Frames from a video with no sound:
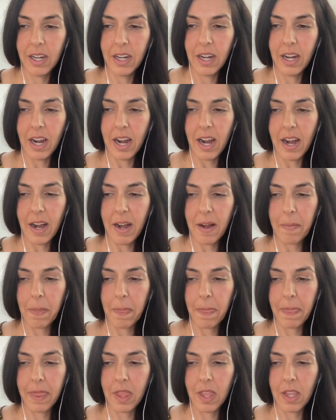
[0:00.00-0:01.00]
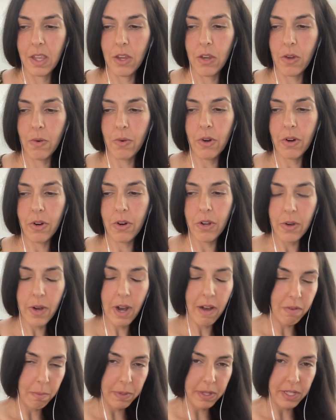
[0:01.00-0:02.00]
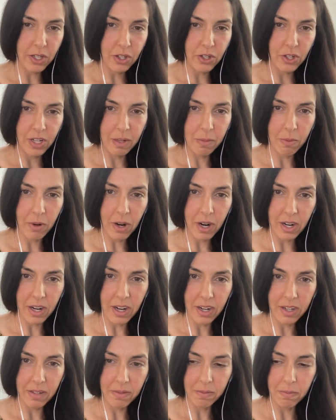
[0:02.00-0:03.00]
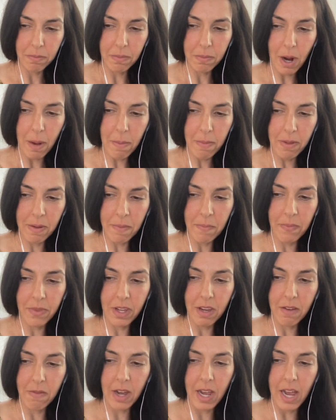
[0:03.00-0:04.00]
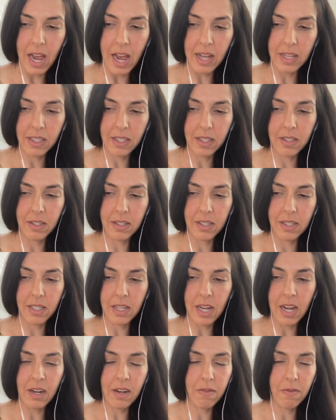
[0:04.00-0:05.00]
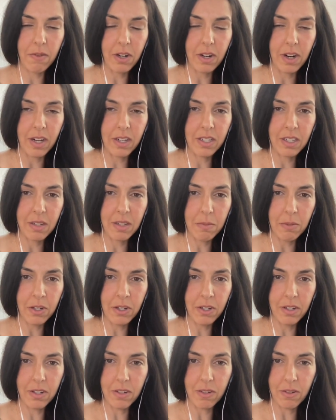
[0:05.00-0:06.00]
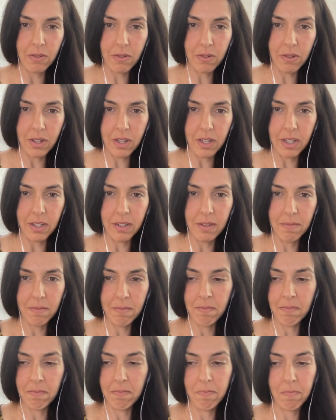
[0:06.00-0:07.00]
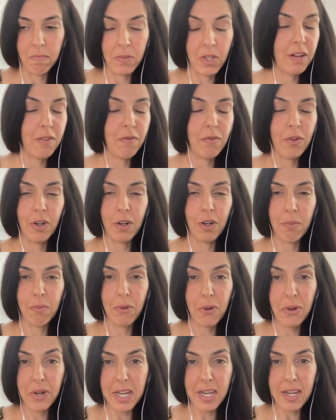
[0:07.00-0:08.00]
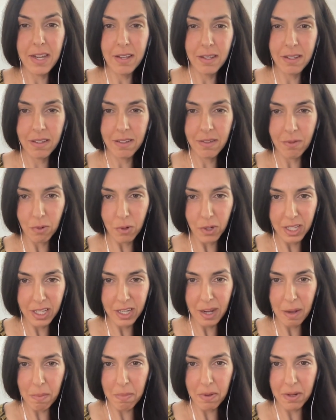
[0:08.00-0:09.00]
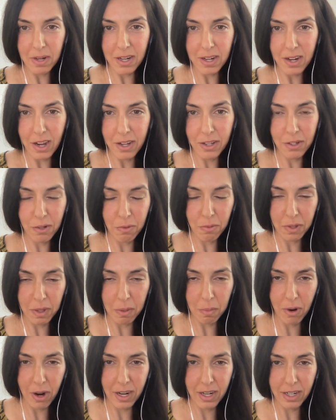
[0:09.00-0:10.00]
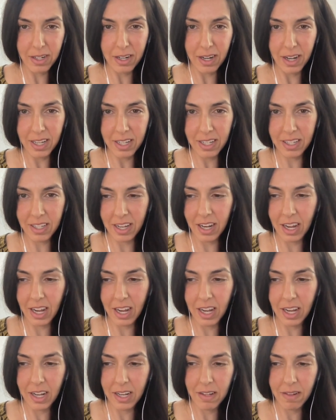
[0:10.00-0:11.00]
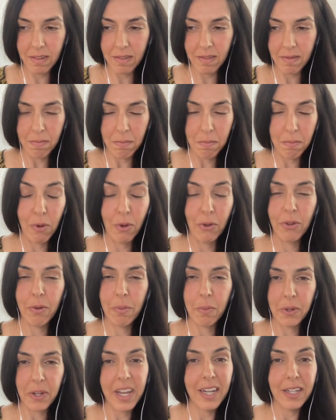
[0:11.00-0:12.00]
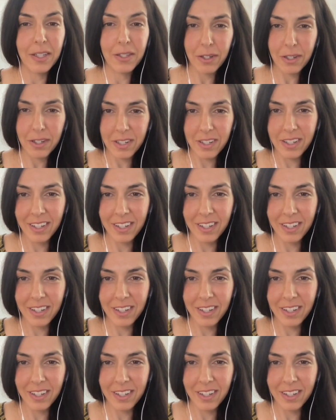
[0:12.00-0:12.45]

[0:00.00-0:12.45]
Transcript: Um, you know, you have a positioning product problem. If I ask 10 of your customers or 10 of your employees what the company does or what the product does, and I get multiple answers.